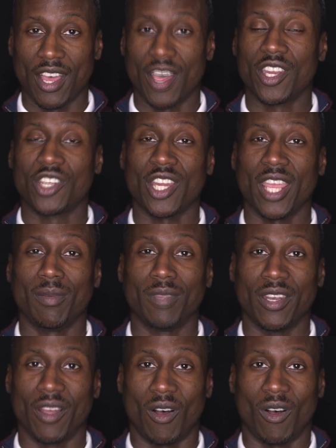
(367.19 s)

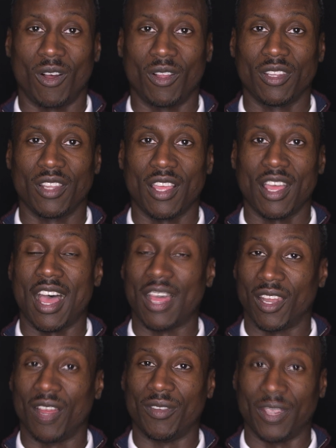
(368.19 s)
Unashamed and all, I
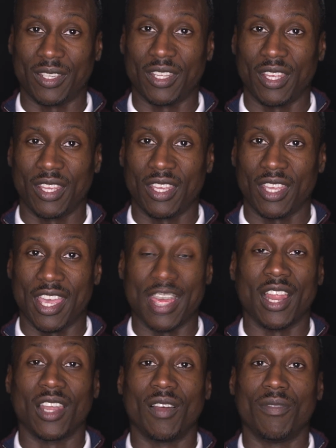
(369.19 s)
love it.
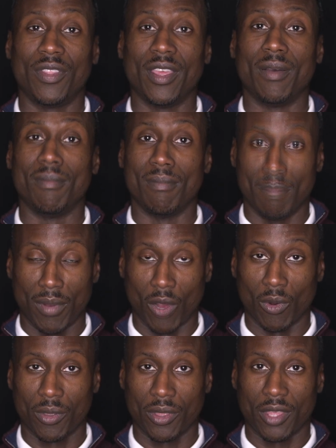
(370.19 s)
And I love them
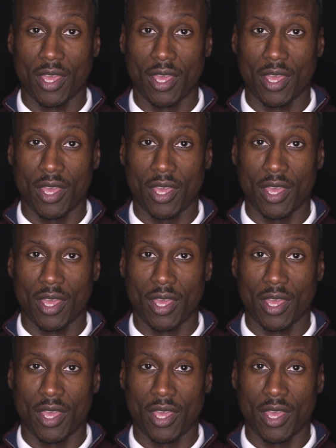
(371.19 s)
both.